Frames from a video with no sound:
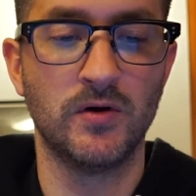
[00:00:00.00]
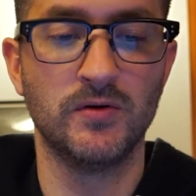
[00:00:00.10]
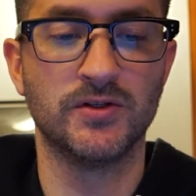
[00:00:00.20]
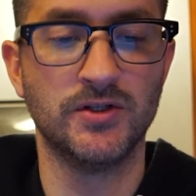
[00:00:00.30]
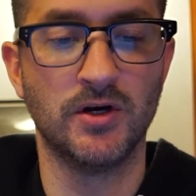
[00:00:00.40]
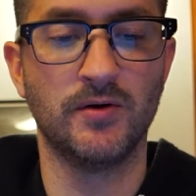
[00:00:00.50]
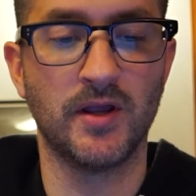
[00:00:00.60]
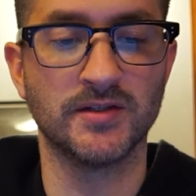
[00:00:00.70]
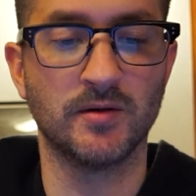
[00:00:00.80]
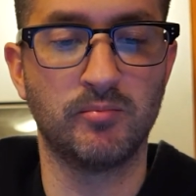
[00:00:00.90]
who is
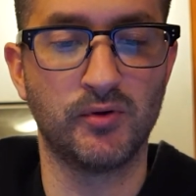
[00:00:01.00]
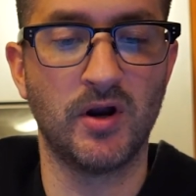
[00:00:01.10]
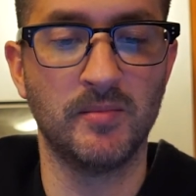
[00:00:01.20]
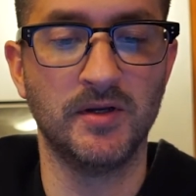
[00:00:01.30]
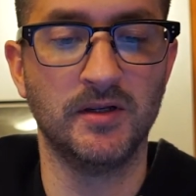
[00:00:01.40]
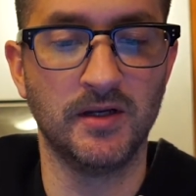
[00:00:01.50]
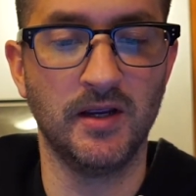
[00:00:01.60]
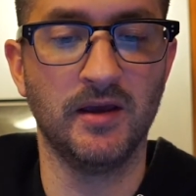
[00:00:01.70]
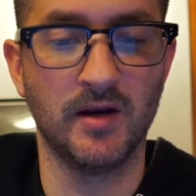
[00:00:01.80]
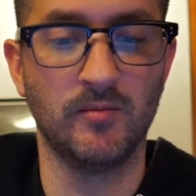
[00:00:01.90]
known as a prominent
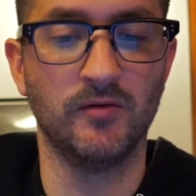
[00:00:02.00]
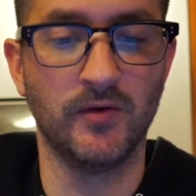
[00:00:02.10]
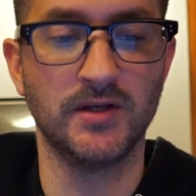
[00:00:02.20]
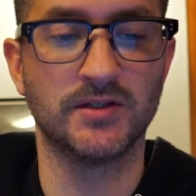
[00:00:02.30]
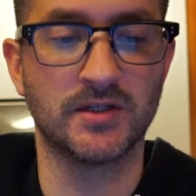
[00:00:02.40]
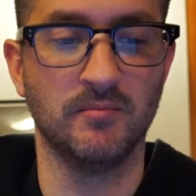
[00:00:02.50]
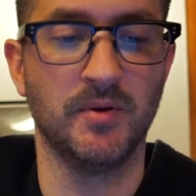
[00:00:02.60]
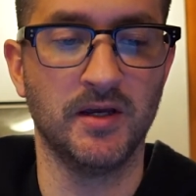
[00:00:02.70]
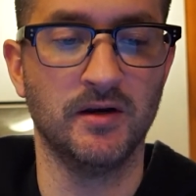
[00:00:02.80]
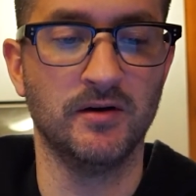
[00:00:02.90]
animal rights
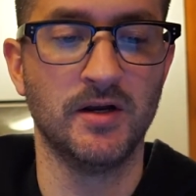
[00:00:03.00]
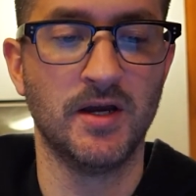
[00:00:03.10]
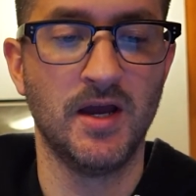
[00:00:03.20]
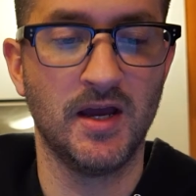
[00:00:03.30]
campaigner,